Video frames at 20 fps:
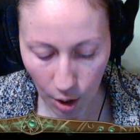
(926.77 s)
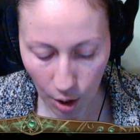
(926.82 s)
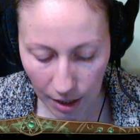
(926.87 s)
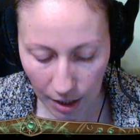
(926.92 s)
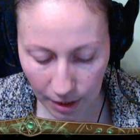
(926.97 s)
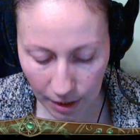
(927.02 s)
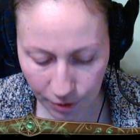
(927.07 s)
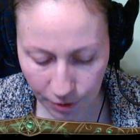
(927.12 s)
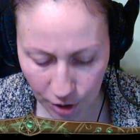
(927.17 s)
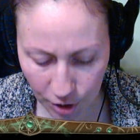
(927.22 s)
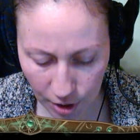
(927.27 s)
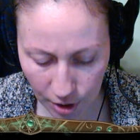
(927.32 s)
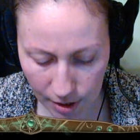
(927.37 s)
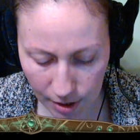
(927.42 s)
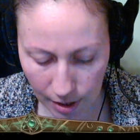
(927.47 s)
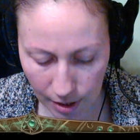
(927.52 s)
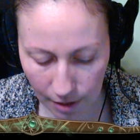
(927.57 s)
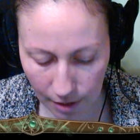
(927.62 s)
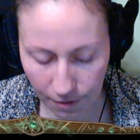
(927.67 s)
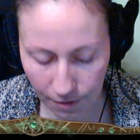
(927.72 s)
If she's
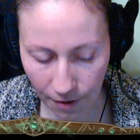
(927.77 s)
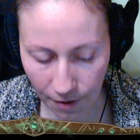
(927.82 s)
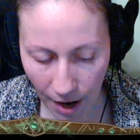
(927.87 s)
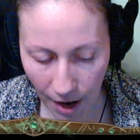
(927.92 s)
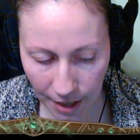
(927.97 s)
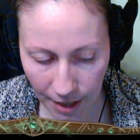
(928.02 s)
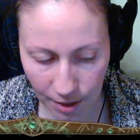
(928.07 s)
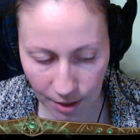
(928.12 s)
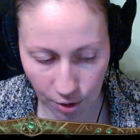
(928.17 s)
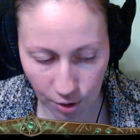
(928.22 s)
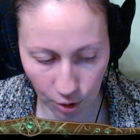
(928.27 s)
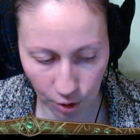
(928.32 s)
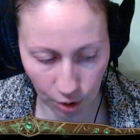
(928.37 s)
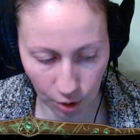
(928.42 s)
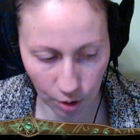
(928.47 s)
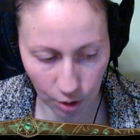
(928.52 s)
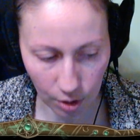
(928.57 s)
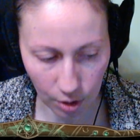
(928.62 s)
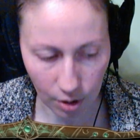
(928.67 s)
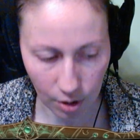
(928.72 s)
an
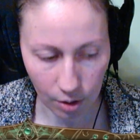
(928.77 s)
advisor,